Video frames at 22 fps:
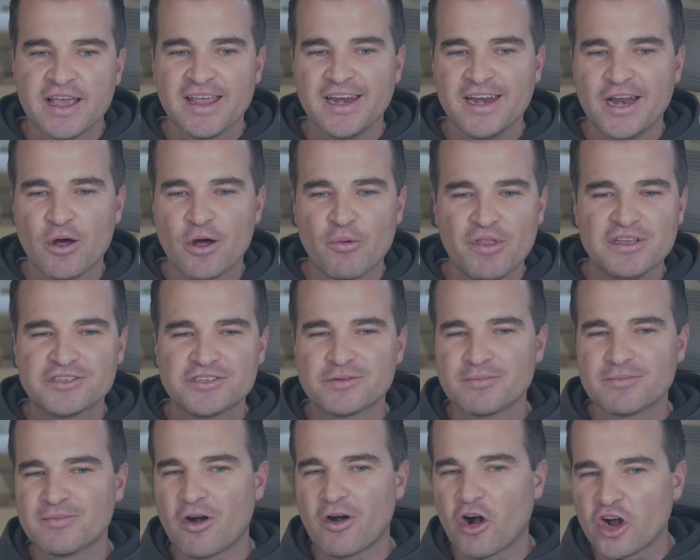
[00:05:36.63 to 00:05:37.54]
You know,
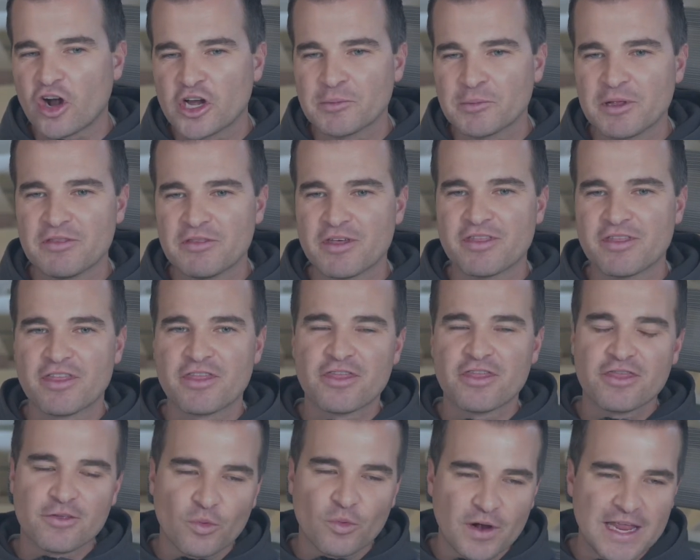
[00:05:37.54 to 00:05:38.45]
these are arguably the
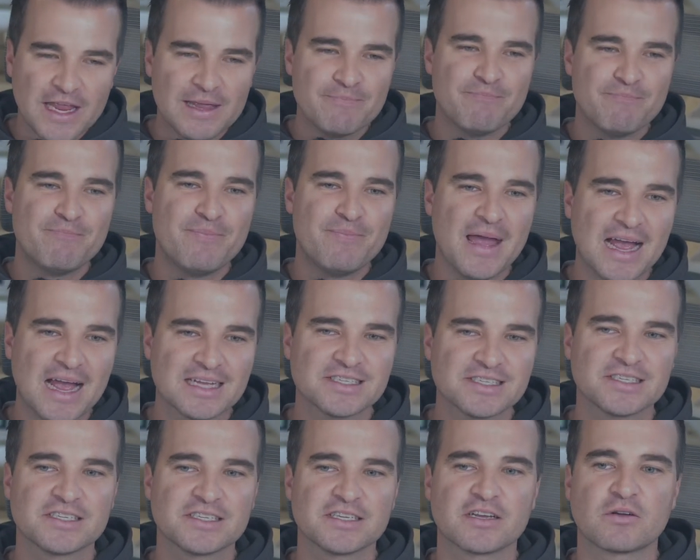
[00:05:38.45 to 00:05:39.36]
3
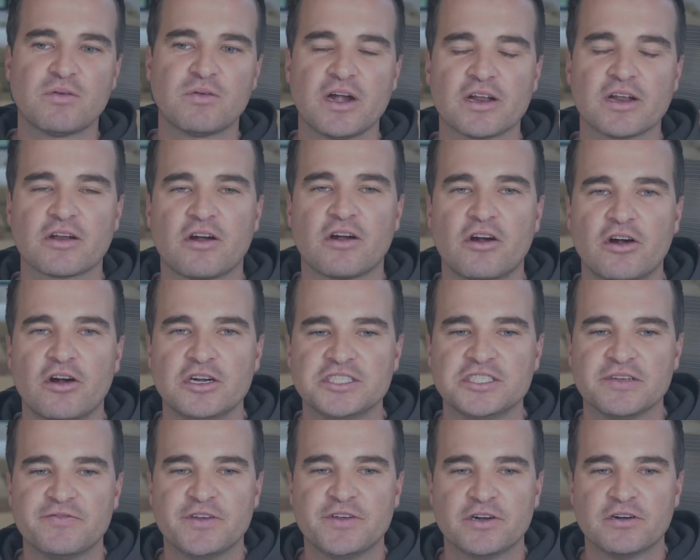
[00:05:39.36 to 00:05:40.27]
best credit
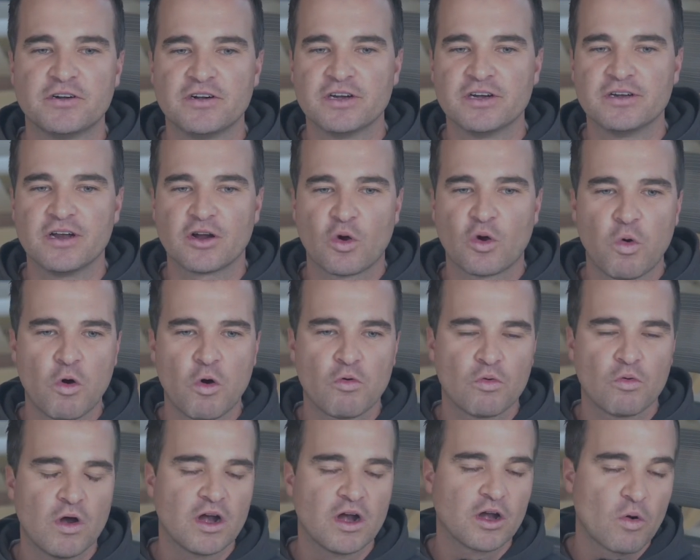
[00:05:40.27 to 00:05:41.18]
cards if you're in a
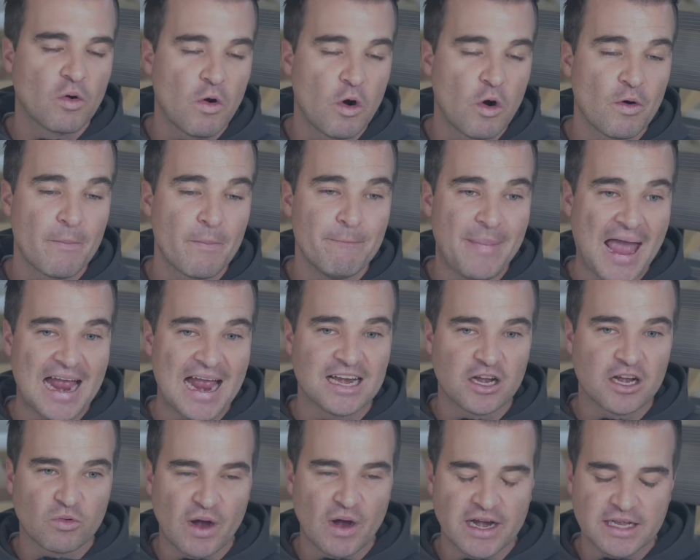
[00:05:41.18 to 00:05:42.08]
quote unquote
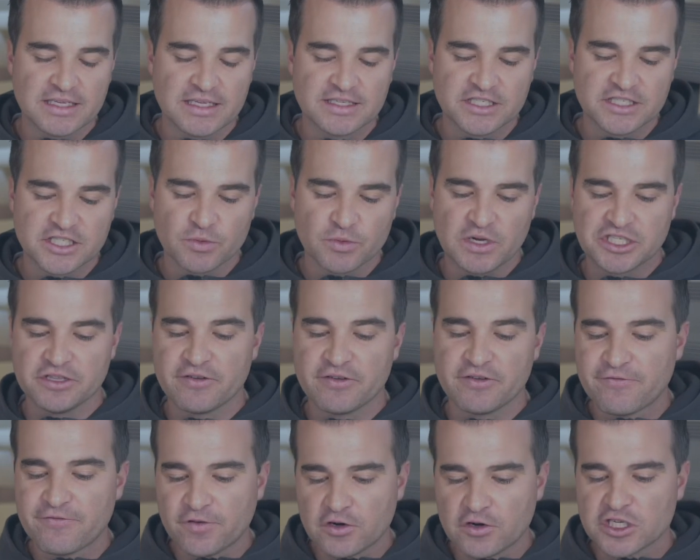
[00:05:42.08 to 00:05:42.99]
bad credit
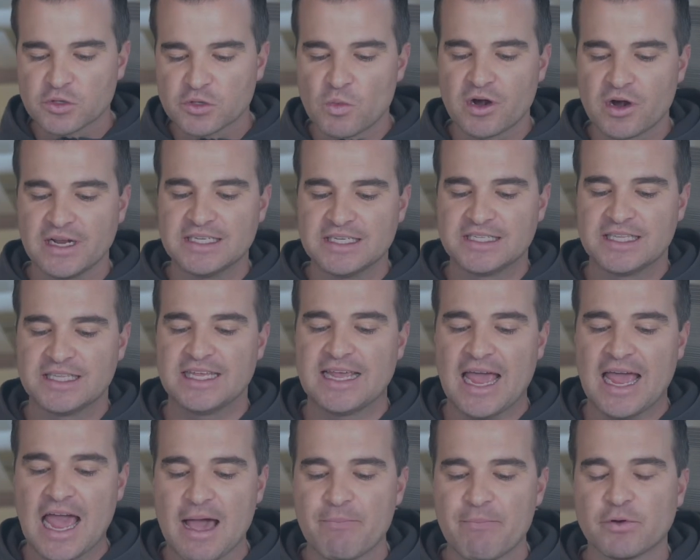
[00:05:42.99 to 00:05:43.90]
situation. The first one is the
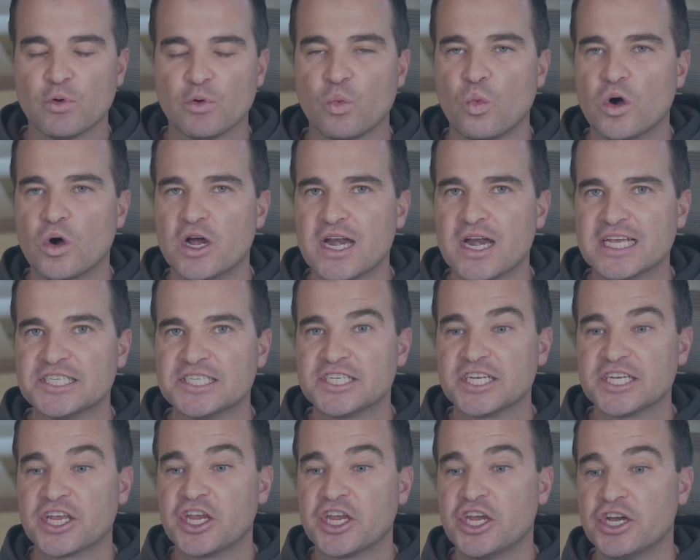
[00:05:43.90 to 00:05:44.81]
Capital One
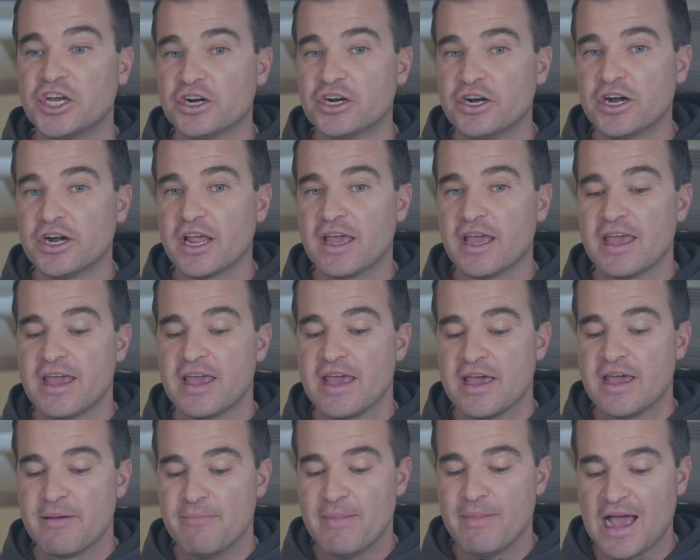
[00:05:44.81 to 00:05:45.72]
secured
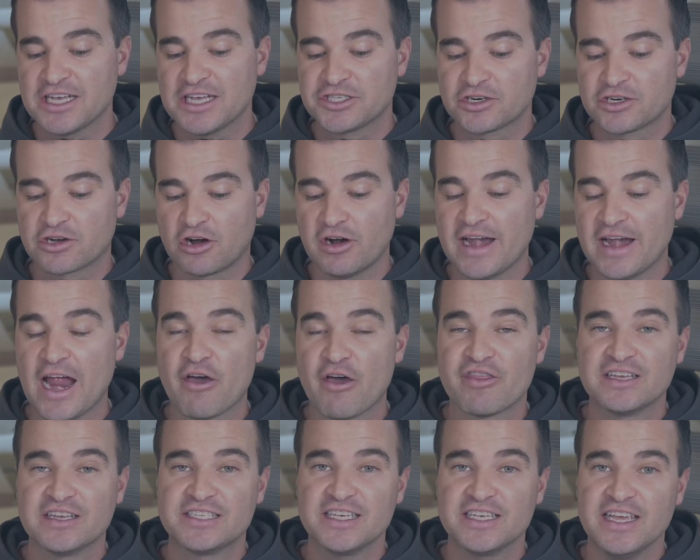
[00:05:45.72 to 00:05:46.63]
MasterCard.
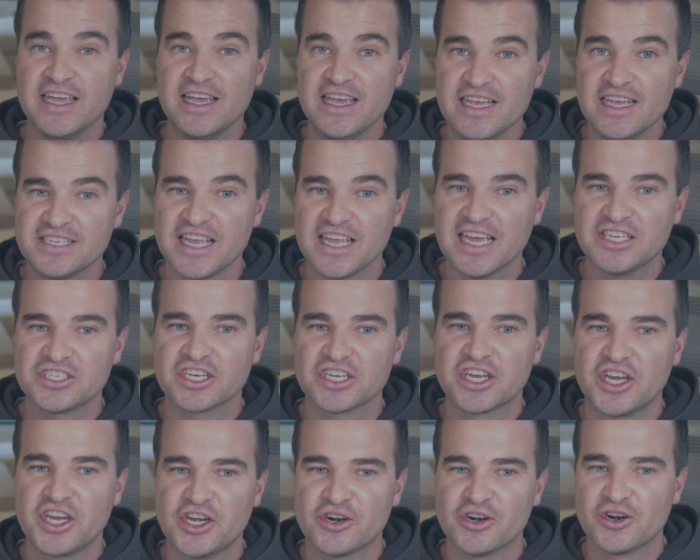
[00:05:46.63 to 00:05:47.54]
Now, this is a
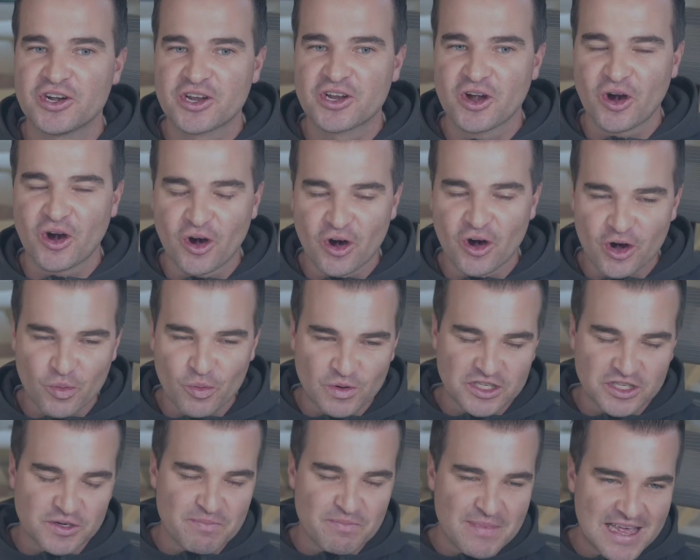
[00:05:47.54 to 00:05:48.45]
secured card,
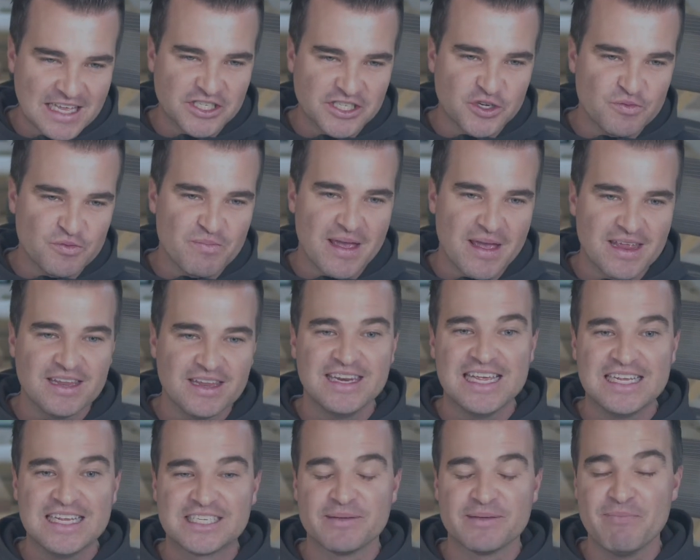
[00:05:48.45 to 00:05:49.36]
which means you
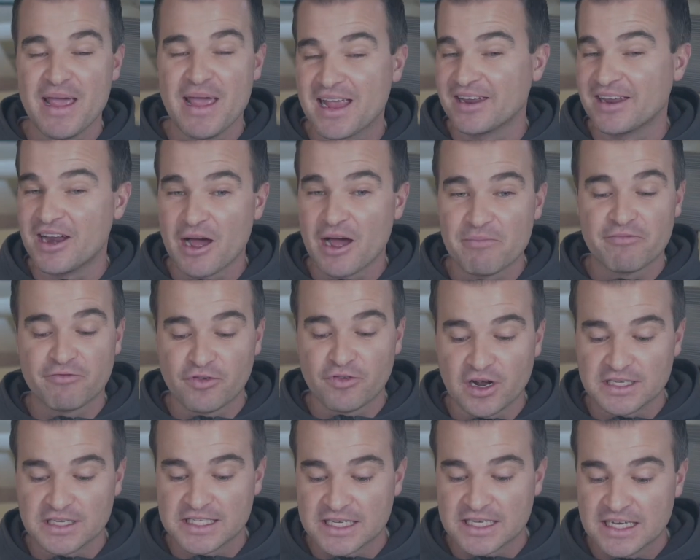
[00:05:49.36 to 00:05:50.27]
need to make an
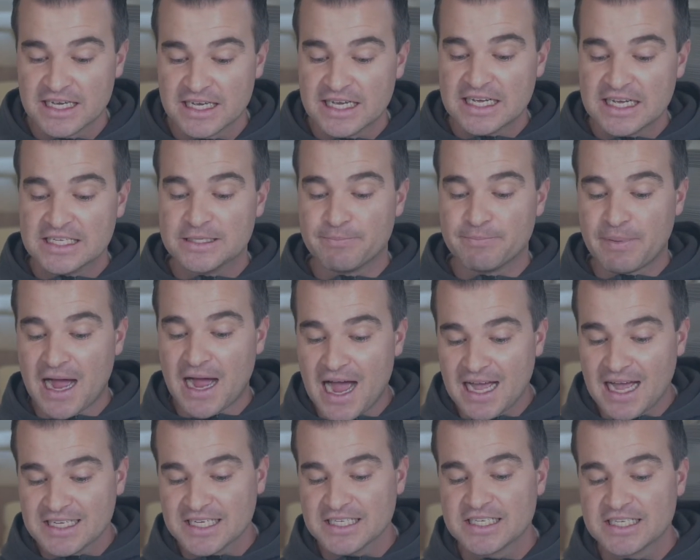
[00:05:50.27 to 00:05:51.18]
upfront
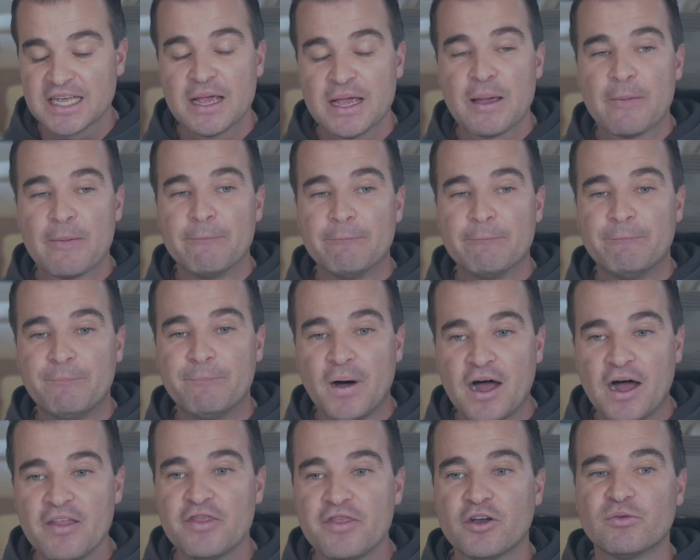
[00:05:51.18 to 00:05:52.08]
deposit,
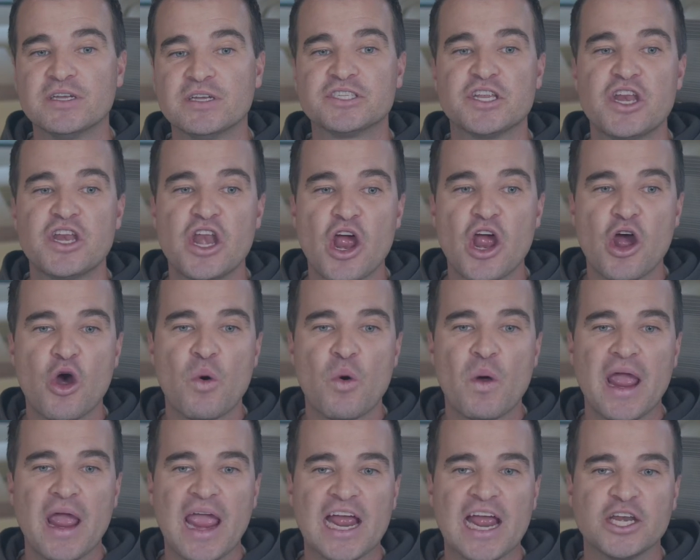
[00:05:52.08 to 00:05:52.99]
but there is
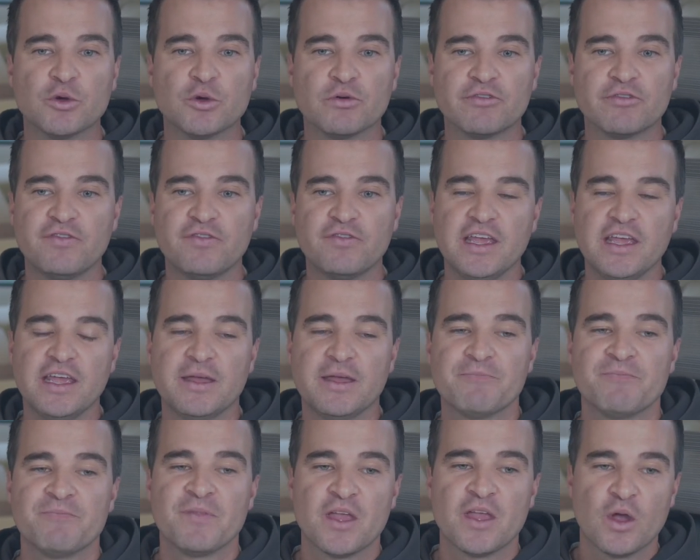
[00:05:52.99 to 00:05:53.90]
no annual
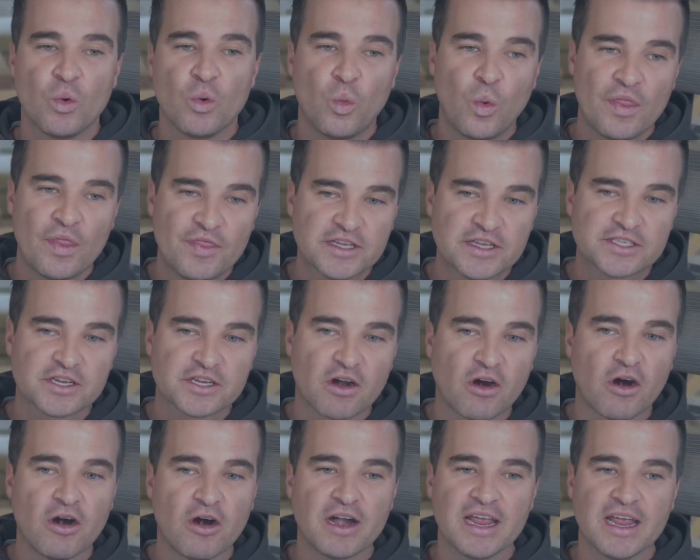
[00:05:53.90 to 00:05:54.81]
fee with this
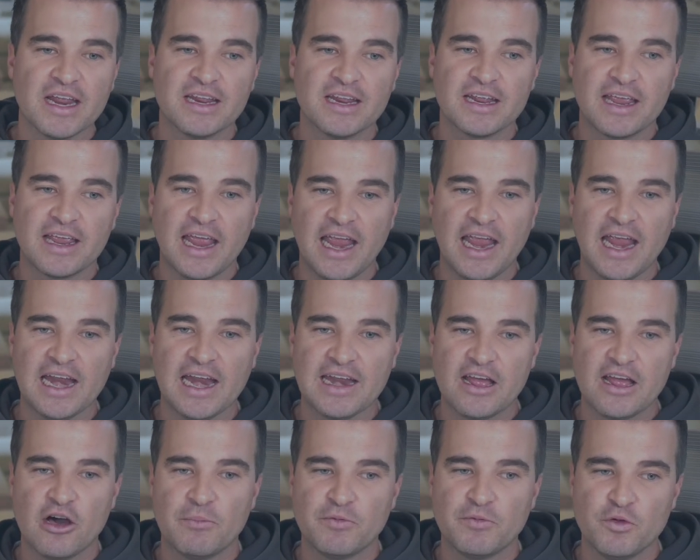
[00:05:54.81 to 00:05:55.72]
card, and it
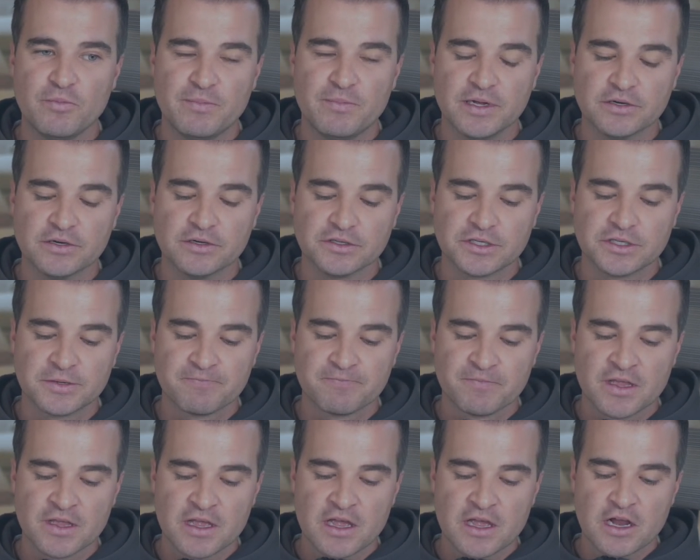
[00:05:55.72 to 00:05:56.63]
can help you build
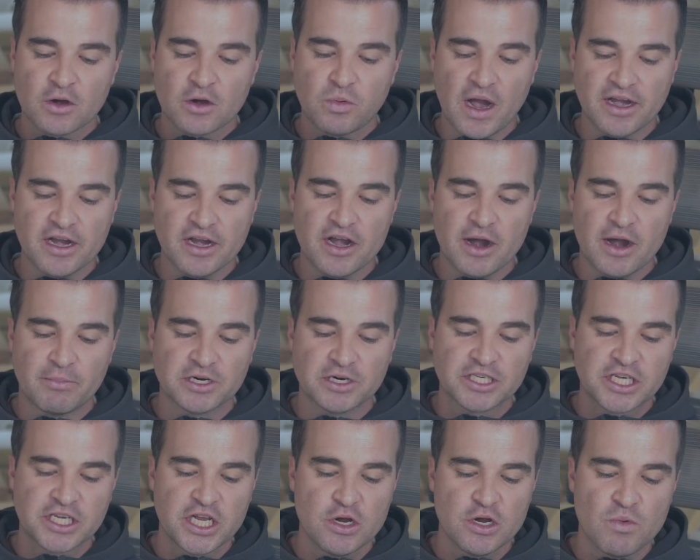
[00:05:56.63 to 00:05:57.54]
credit.
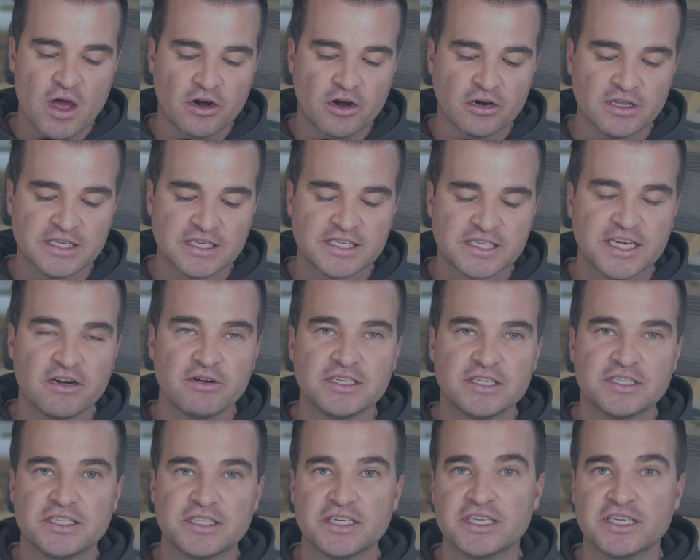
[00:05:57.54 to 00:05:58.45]
Number 2 on our list
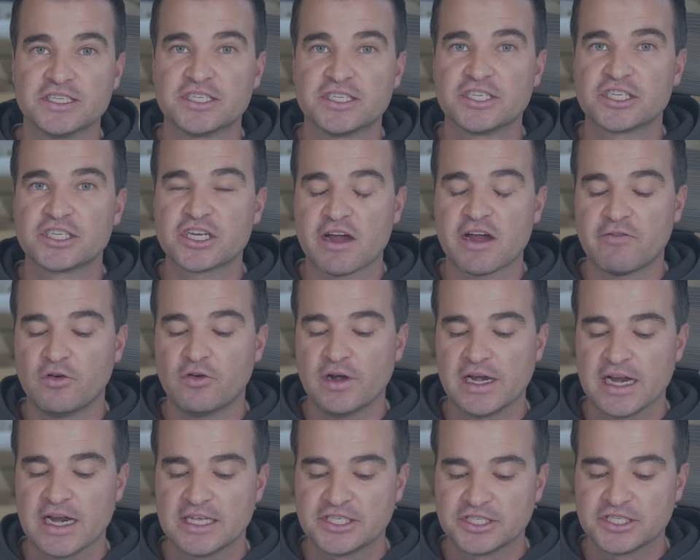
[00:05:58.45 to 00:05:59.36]
here is the
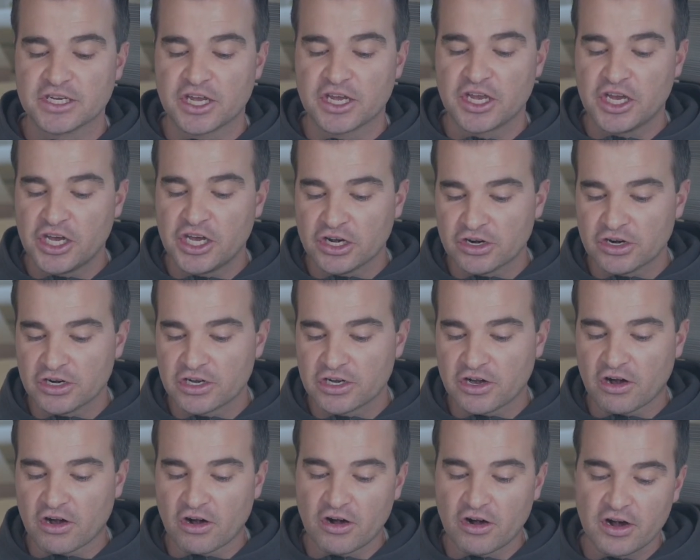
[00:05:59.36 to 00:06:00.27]
Discover It
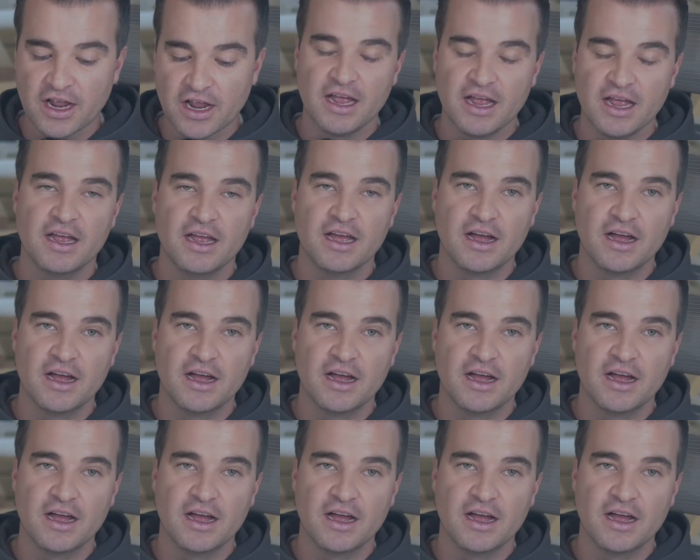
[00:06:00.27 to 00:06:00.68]
secured card.